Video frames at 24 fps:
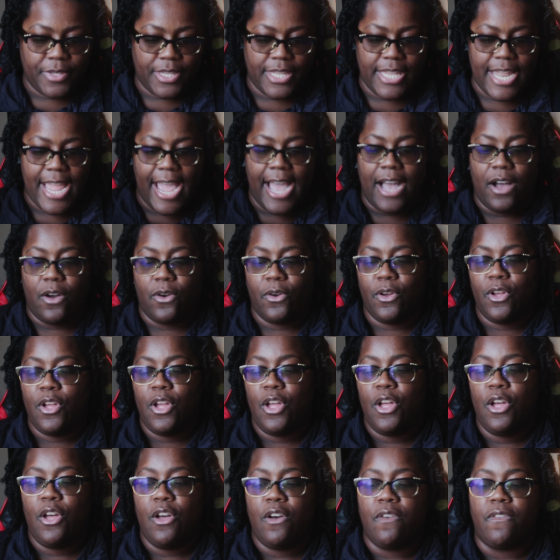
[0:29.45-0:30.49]
Now,
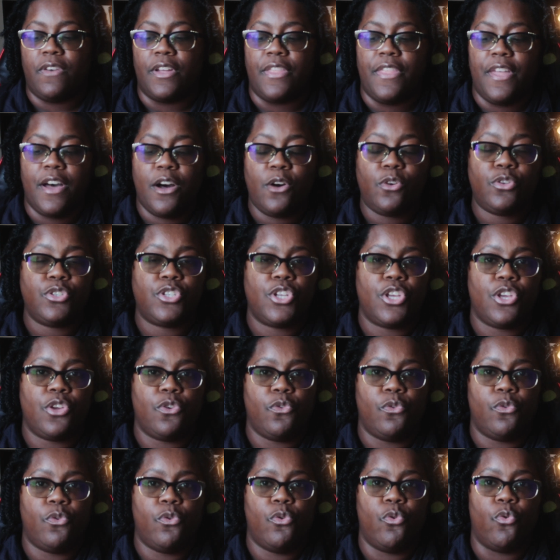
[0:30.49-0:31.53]
for those of
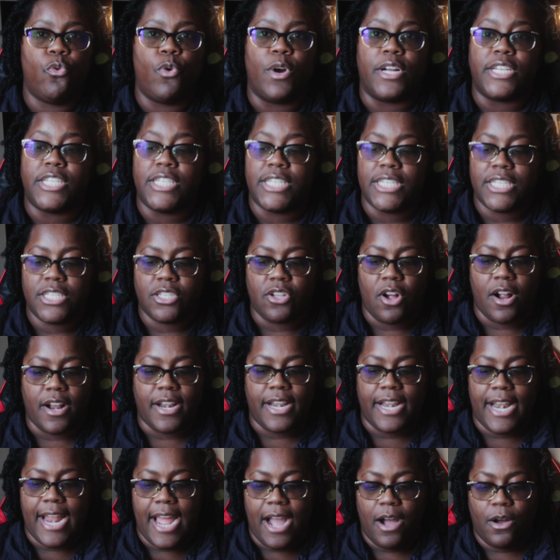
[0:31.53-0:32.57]
you who are just
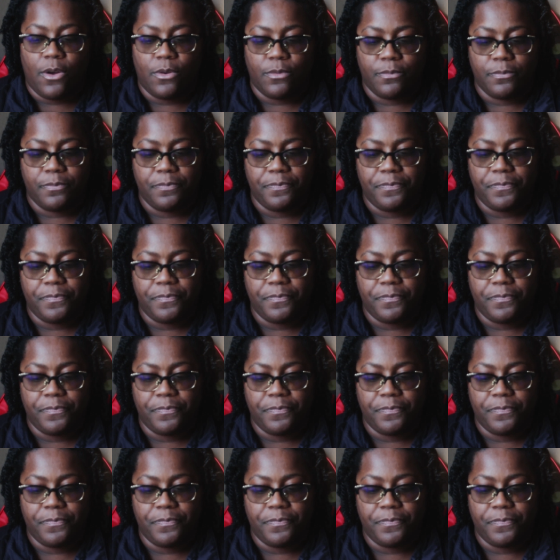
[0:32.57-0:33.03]
starting out,